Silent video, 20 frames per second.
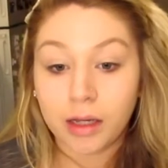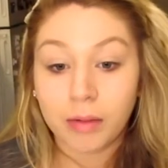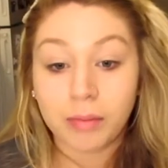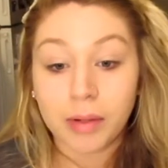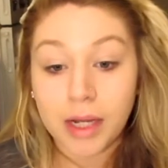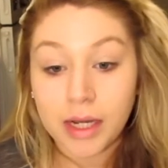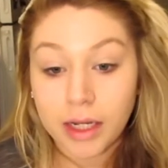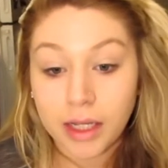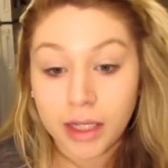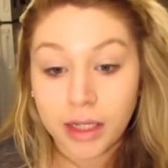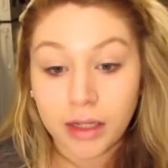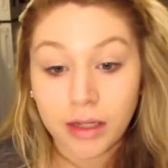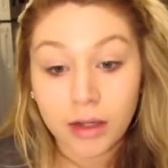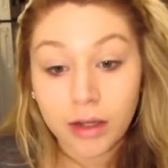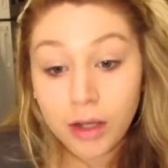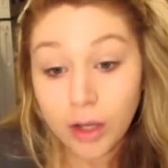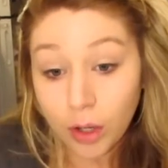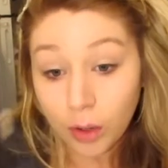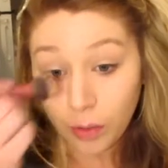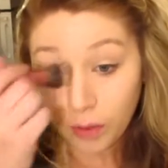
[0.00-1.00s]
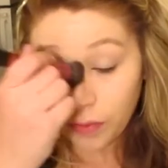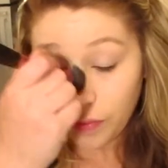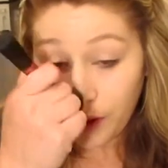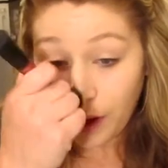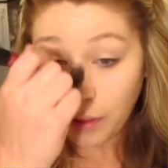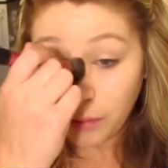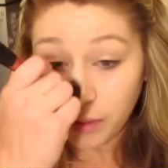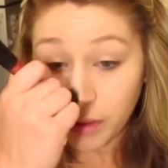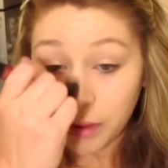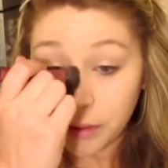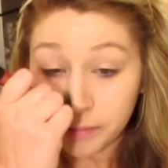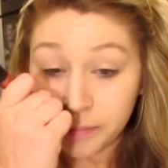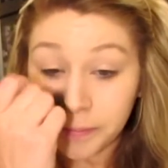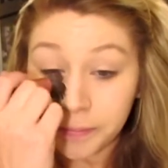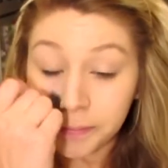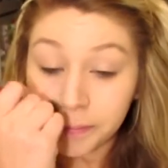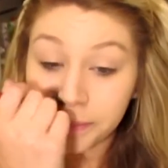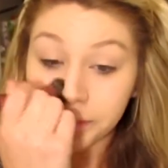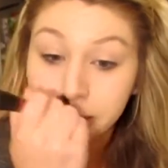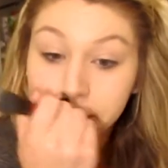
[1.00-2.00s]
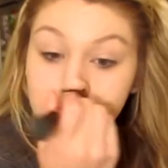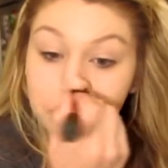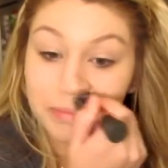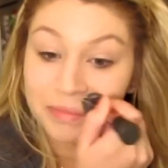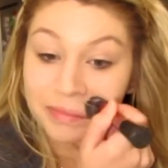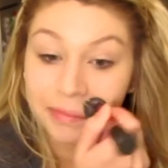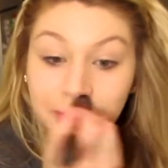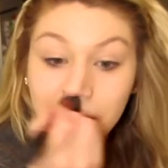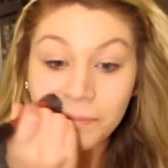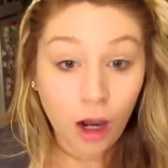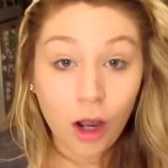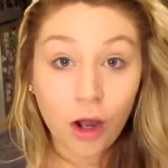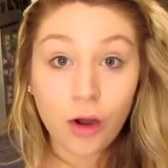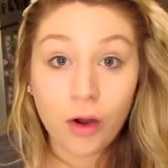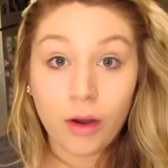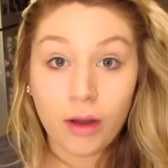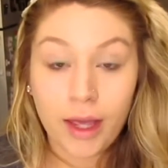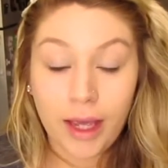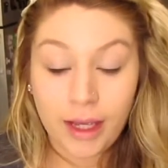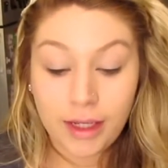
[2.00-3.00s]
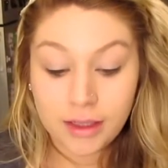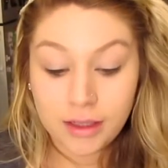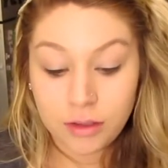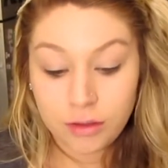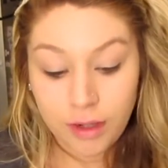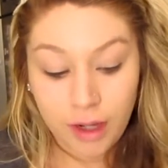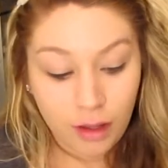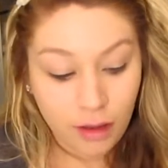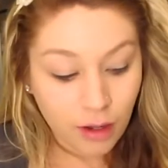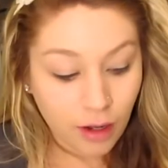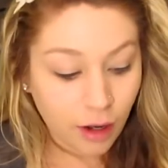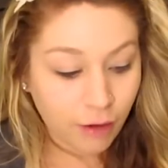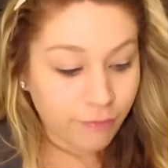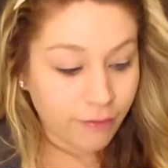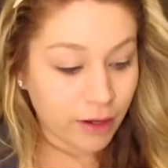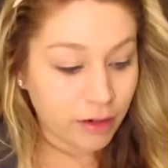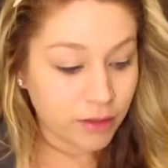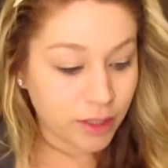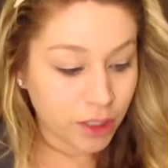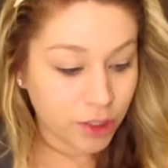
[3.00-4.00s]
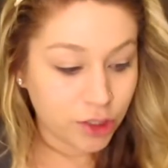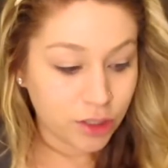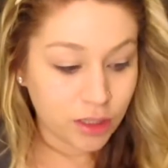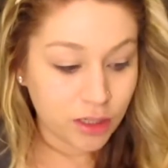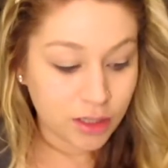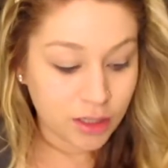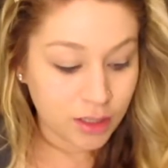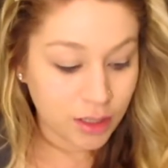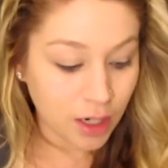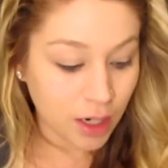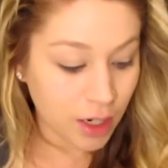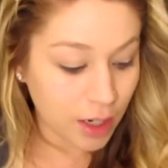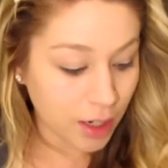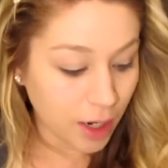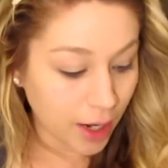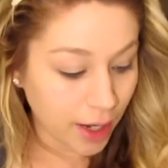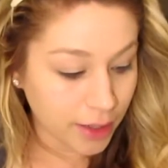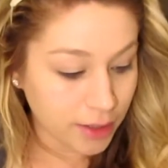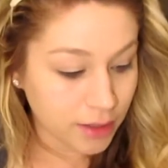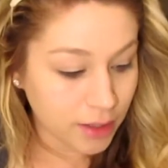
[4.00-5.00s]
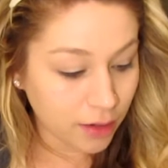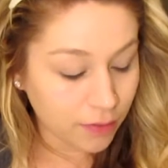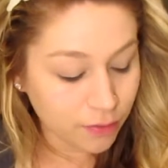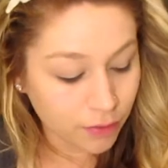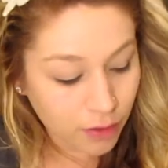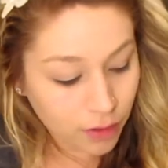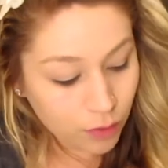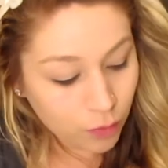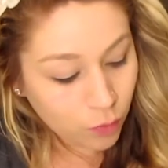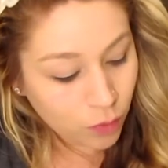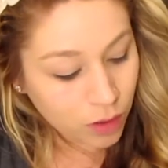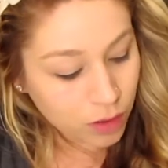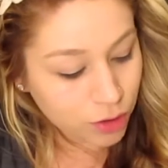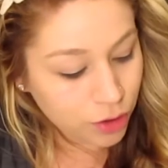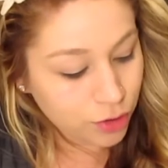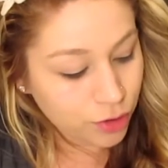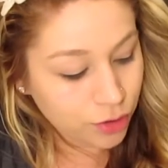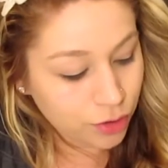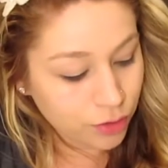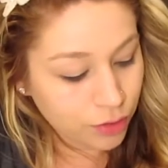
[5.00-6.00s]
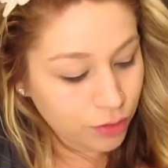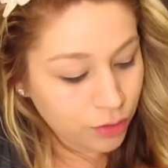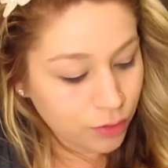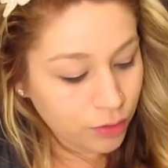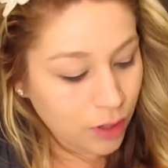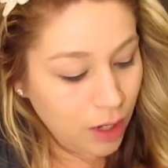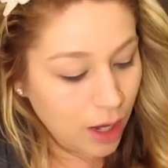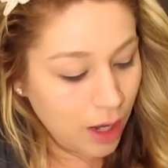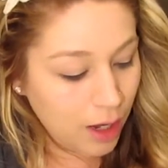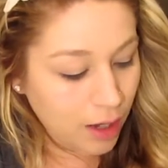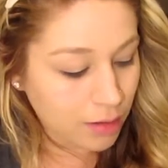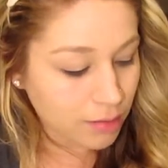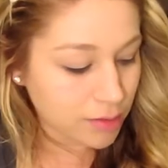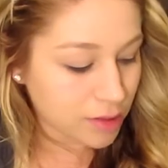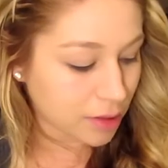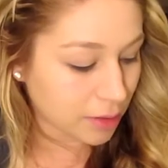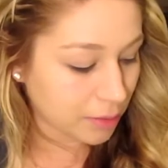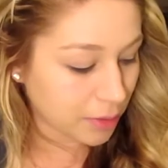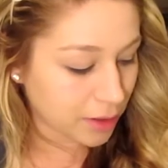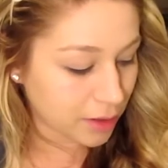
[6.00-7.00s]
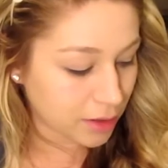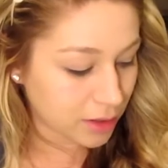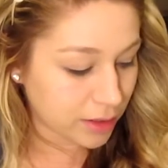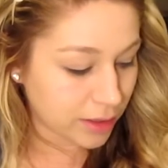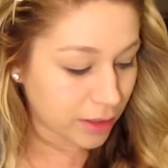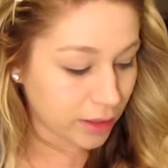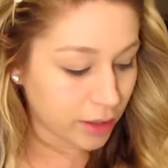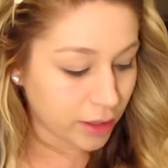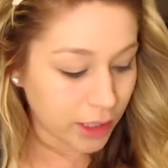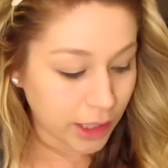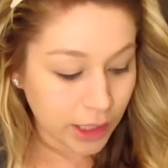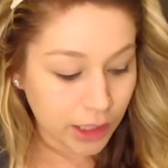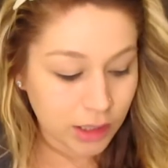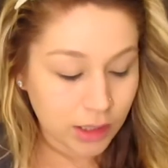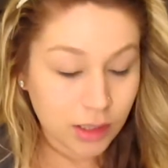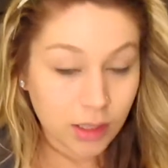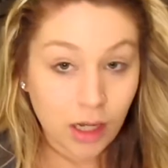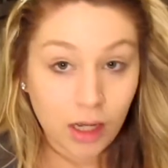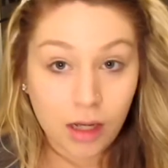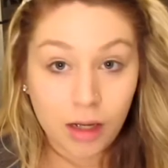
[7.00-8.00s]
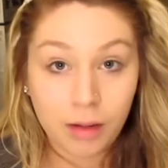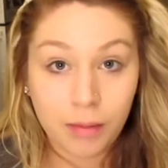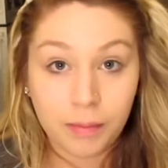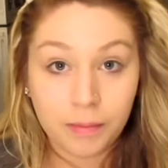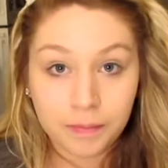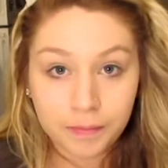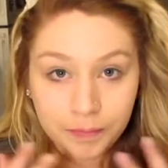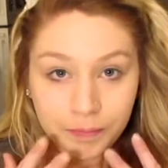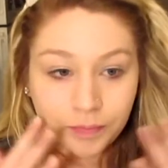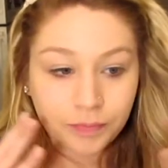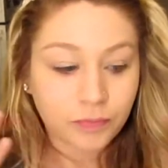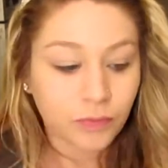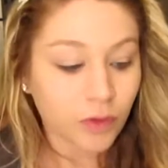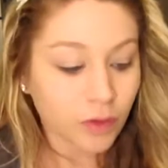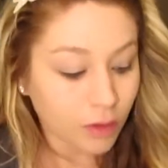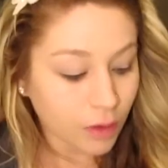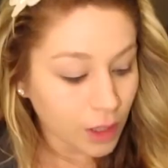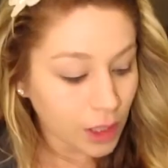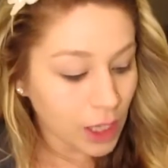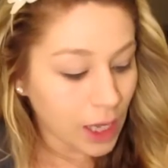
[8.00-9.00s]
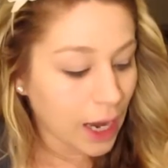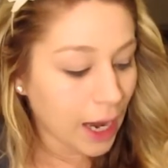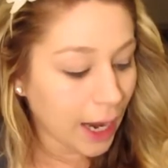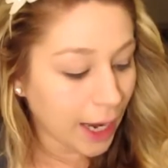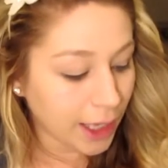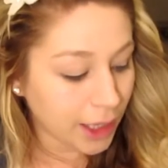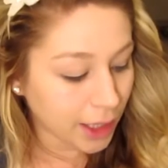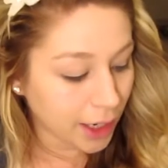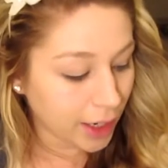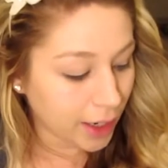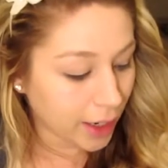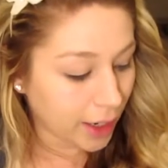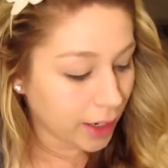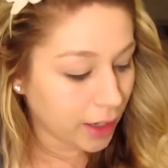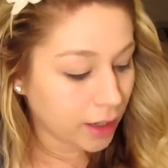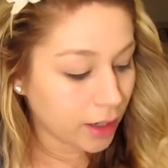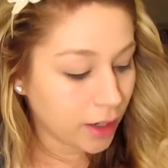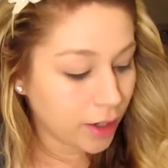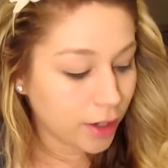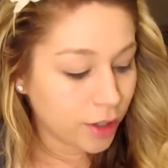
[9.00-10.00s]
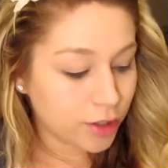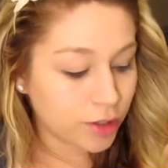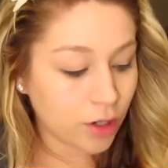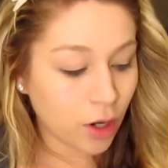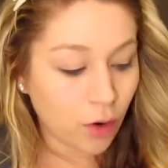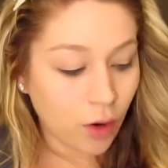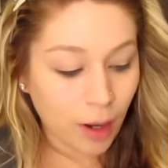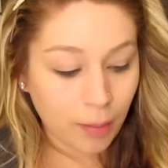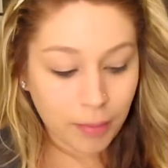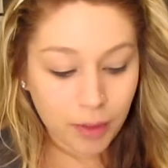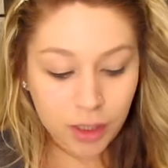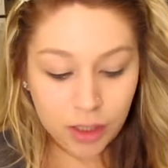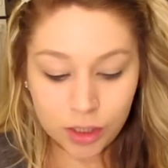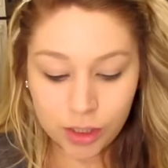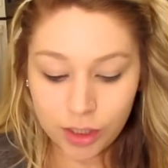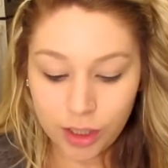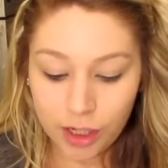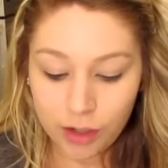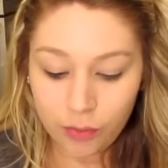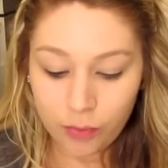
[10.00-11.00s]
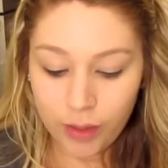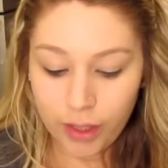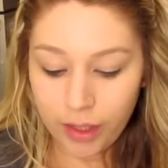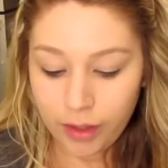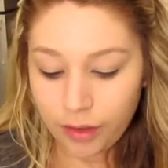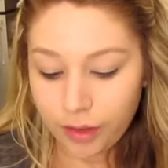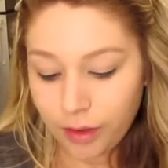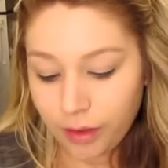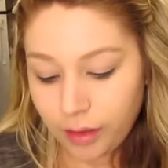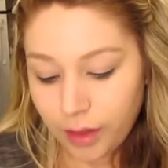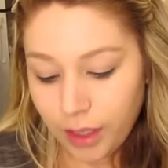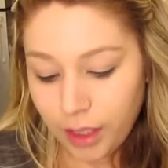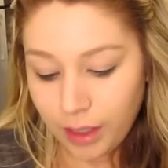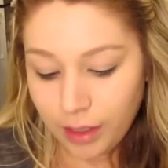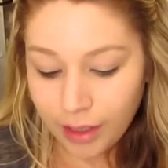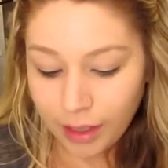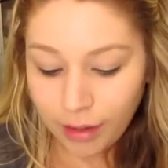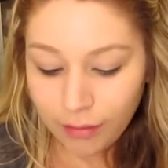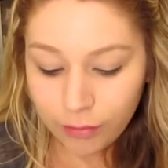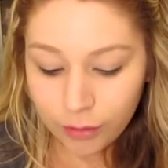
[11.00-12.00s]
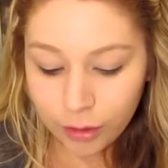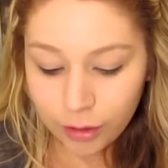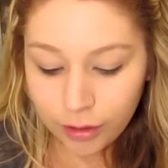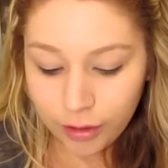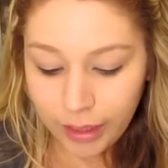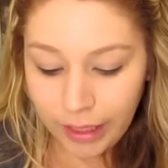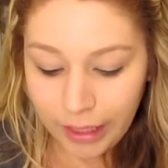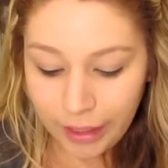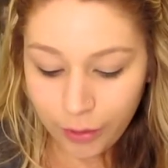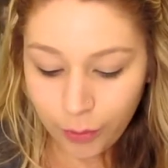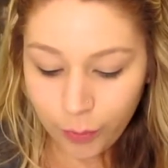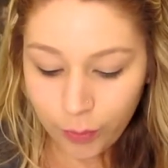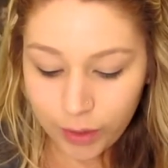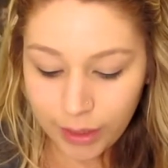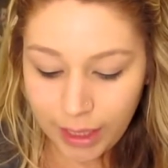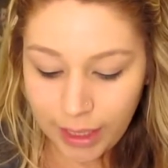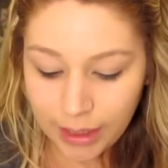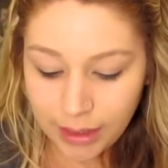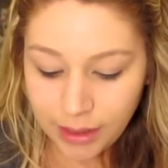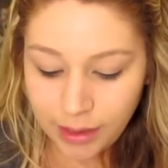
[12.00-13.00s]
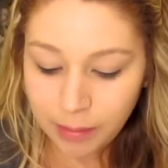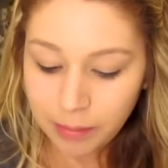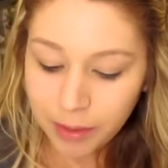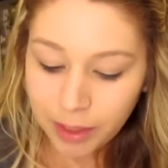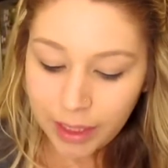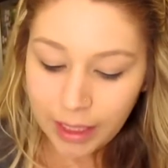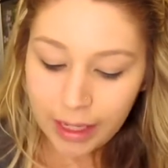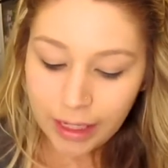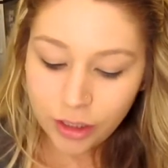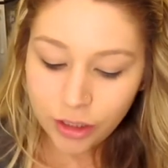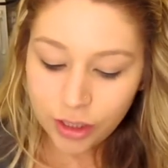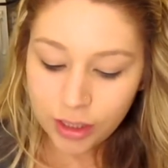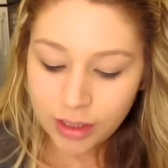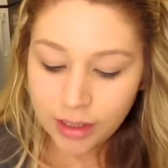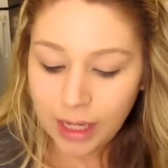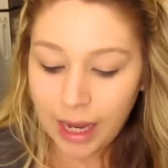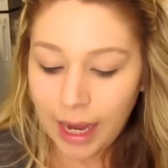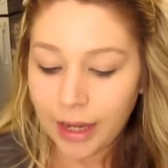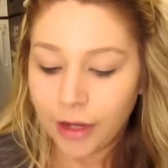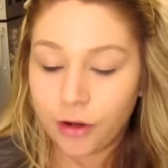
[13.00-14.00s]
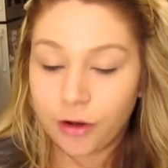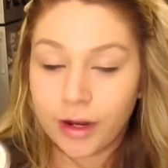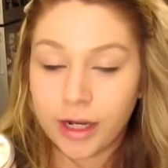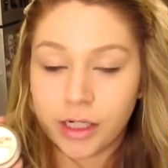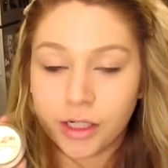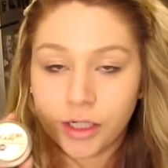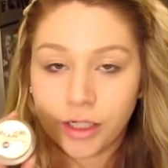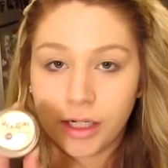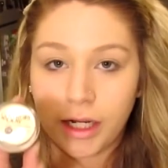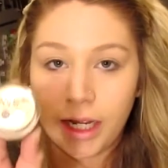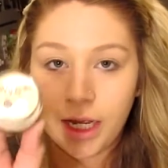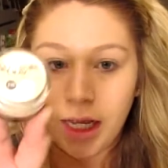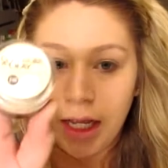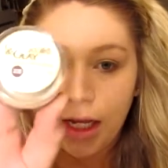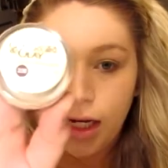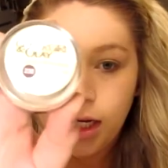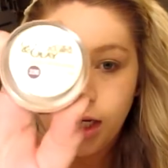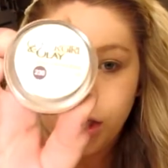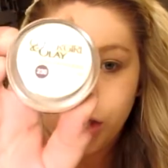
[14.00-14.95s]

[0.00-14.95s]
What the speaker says: combining it with that one. Okay, so now that our foundation is done, I definitely want to do some concealer and some highlighting. So I'm going to start with the CoverGirl and Olay Simply Ageless Eye Corrector in